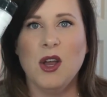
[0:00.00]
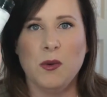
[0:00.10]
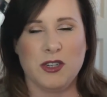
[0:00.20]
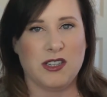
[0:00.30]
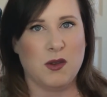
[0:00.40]

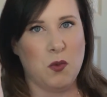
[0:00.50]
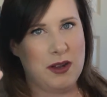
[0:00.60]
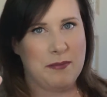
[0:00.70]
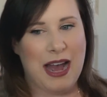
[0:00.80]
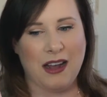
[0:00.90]
which is a
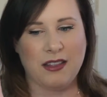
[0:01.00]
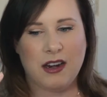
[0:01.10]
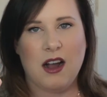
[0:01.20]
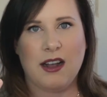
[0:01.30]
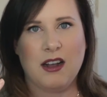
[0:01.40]
one pack that
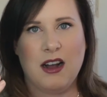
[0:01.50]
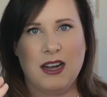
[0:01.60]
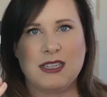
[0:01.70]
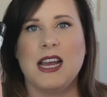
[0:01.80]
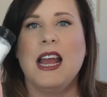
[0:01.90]
I
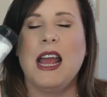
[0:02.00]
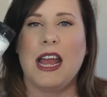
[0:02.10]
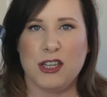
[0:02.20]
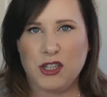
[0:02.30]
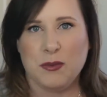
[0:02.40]
got,
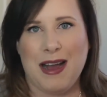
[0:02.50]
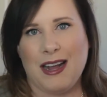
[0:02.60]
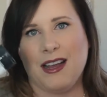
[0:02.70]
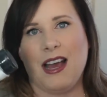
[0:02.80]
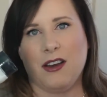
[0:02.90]
a two
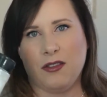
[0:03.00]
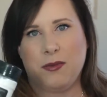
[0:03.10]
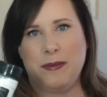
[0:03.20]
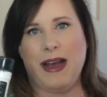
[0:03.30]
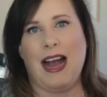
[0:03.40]
pack and a
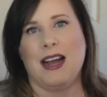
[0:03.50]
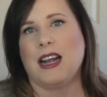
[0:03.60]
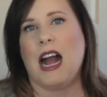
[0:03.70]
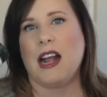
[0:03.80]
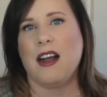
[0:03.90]
three
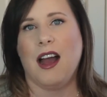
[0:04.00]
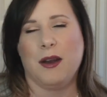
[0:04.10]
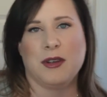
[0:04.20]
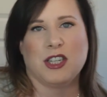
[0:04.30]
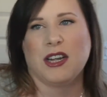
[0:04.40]
pack. I kind of
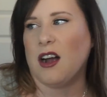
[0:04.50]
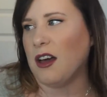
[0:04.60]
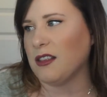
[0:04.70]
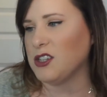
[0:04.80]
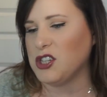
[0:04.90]
wish I'd
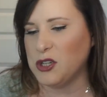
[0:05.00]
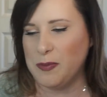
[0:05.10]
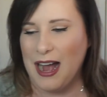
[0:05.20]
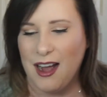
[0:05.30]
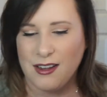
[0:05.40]
gotten the two
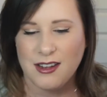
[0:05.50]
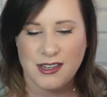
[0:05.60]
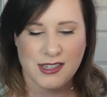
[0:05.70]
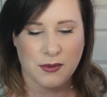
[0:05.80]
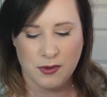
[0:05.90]
pack
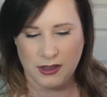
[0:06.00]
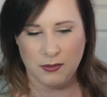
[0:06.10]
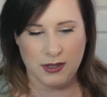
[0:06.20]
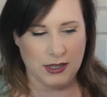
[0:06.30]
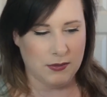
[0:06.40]
because I really,
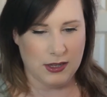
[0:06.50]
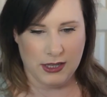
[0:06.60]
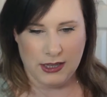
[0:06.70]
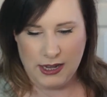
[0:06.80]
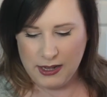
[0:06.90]
really, really
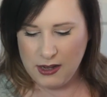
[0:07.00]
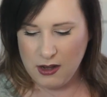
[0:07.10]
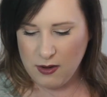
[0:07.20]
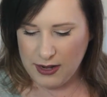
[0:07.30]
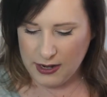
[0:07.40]
like it.
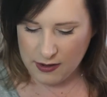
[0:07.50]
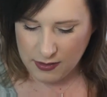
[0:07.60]
Oh, I didn't have